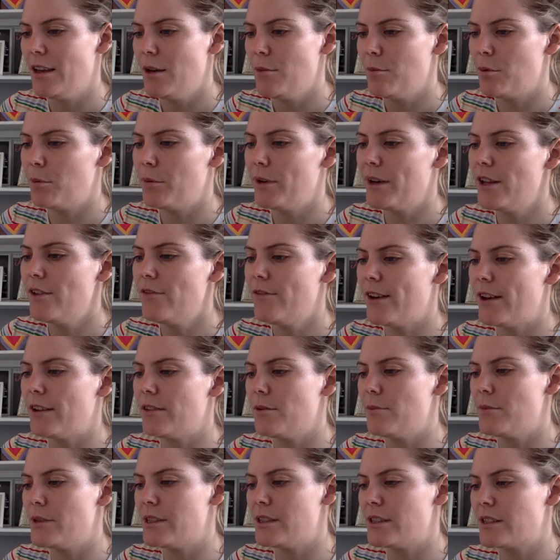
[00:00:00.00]
but when he found that
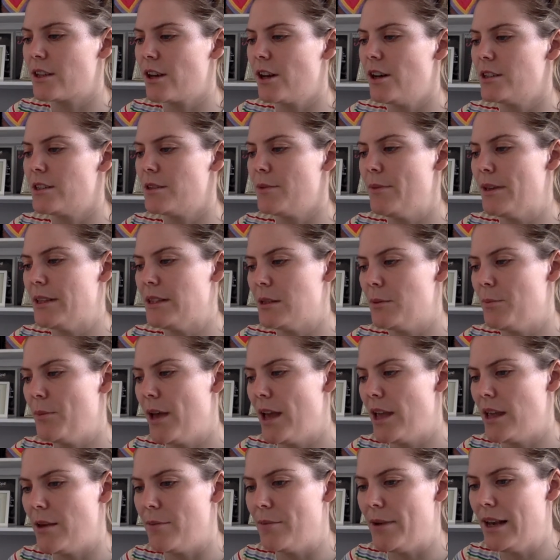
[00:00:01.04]
Mrs. Carter meant to
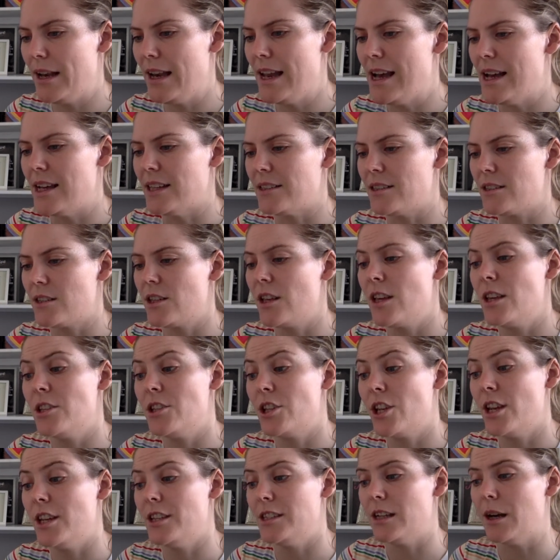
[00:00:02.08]
pay him at last, he
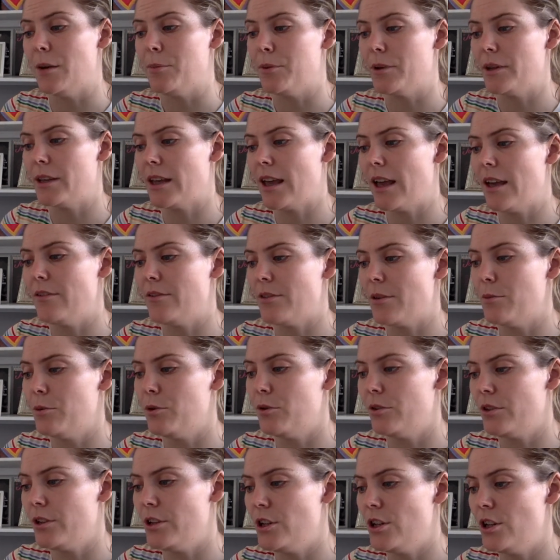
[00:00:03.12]
cheered up and gave them all
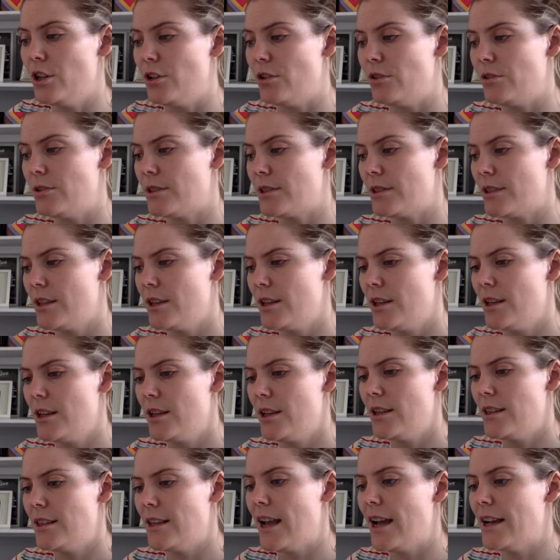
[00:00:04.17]
the news.
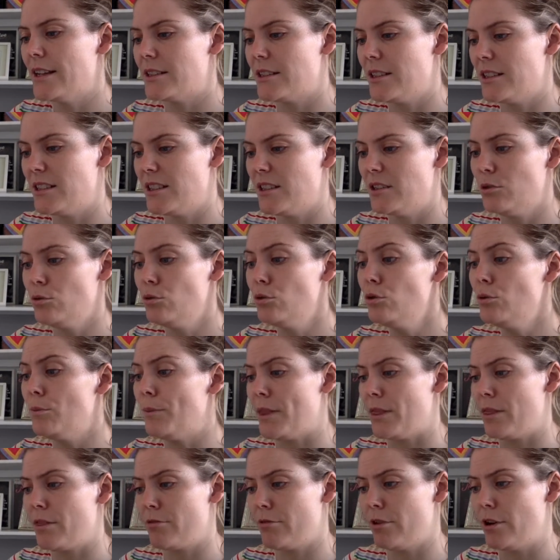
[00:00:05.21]
The actors had all
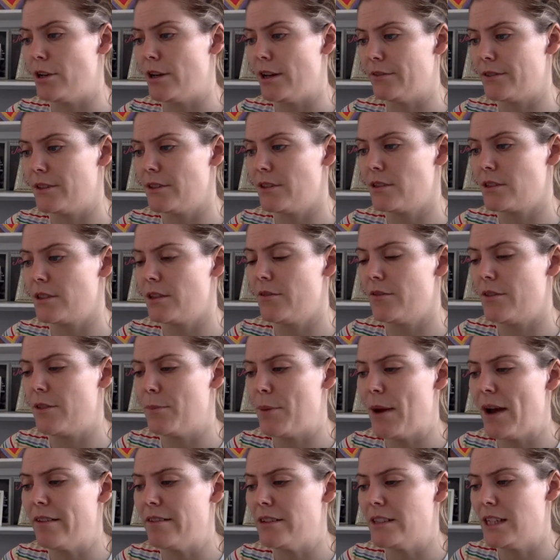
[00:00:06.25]
been thrown out of the
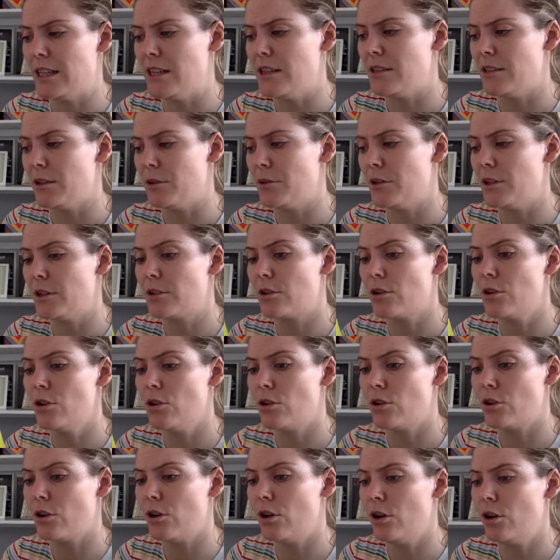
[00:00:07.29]
Paradiso and had
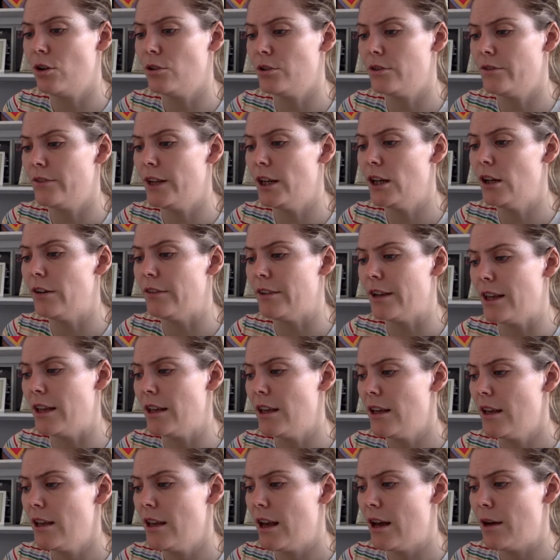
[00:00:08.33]
got hold of a lorry
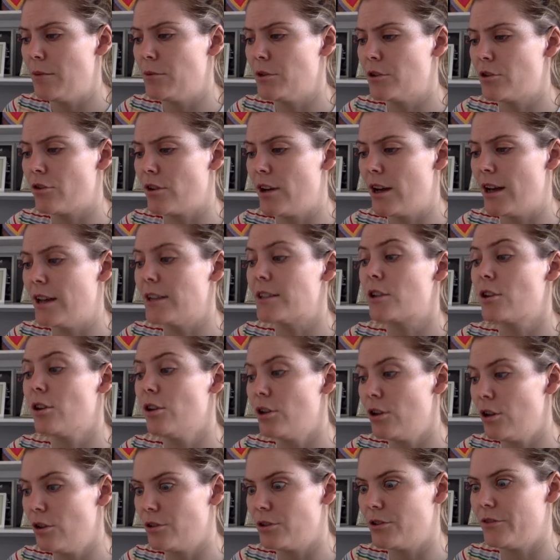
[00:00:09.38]
and were
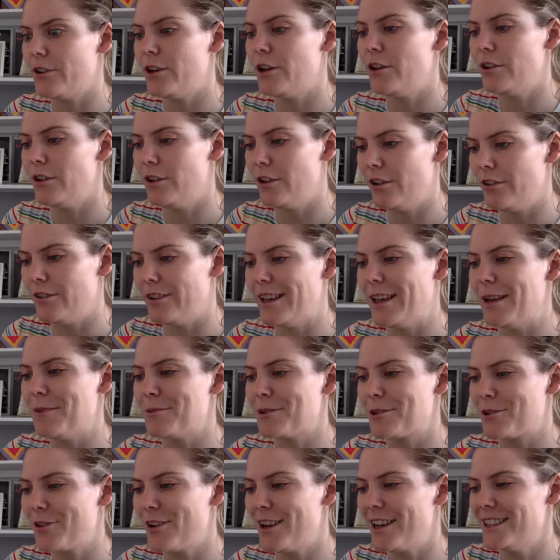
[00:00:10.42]

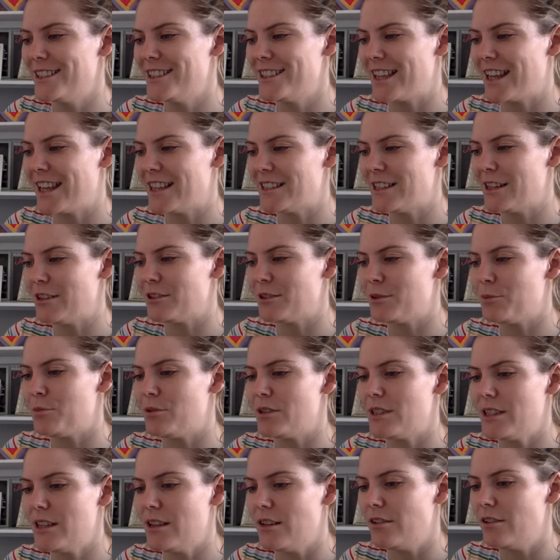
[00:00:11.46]
trying to get out of
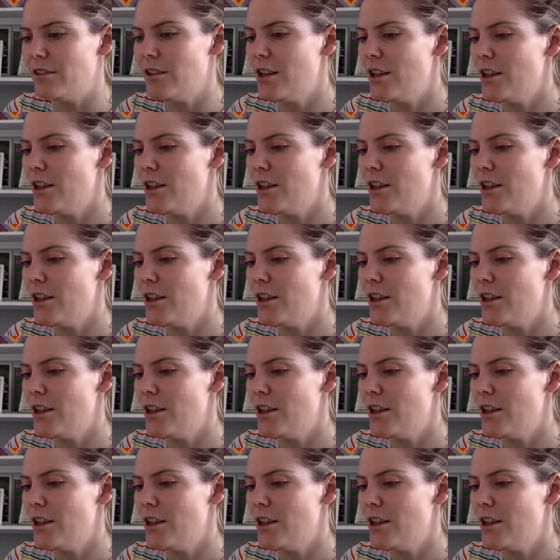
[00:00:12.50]
Brazil,